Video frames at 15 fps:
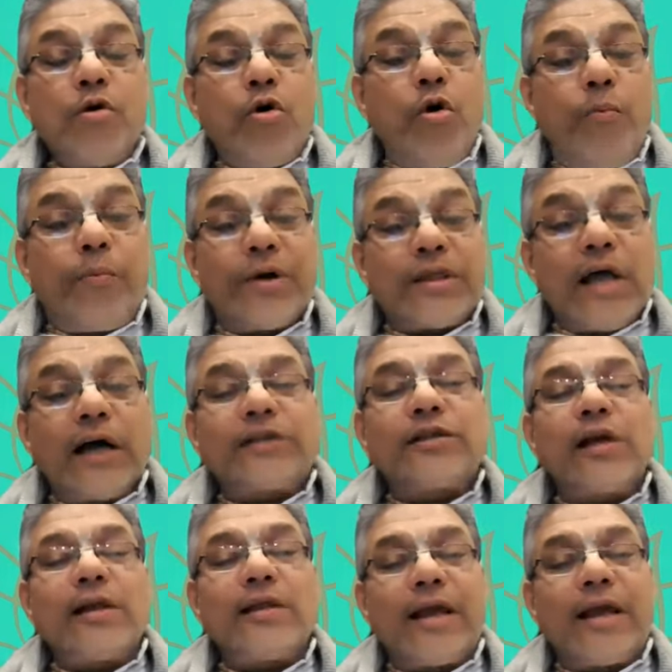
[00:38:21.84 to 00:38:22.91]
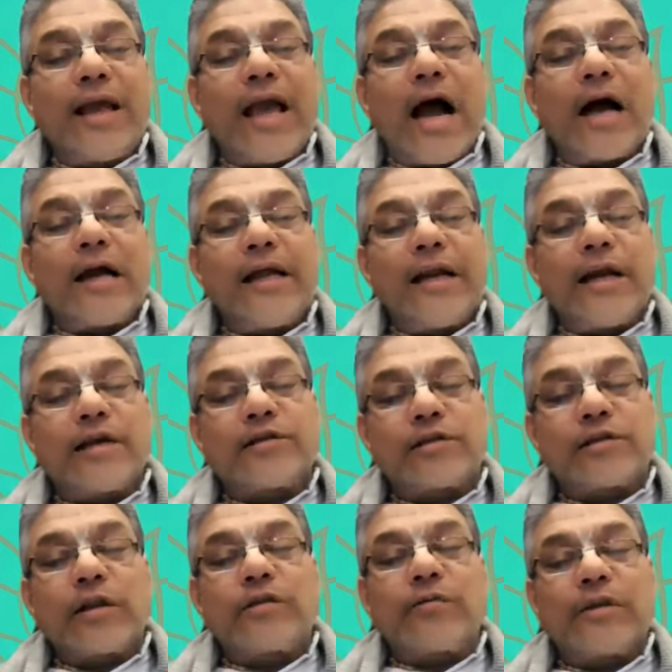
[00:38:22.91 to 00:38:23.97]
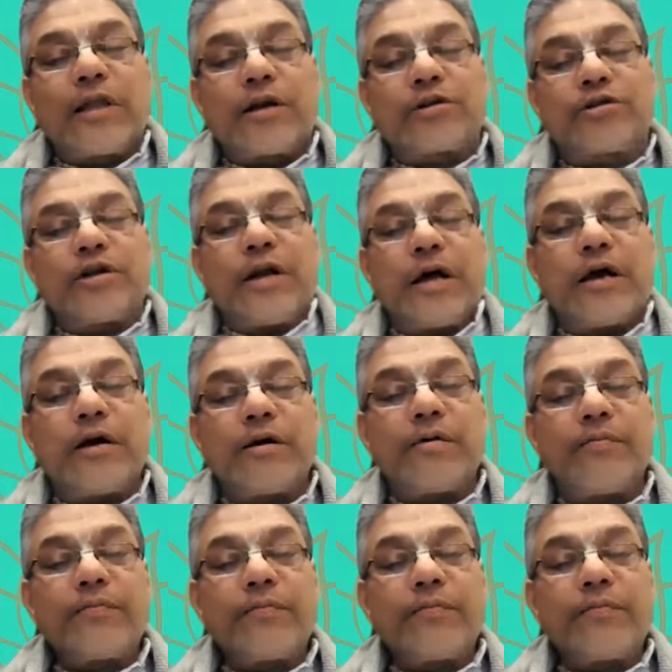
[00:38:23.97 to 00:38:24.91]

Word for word: Upadakshati jnaninas tattva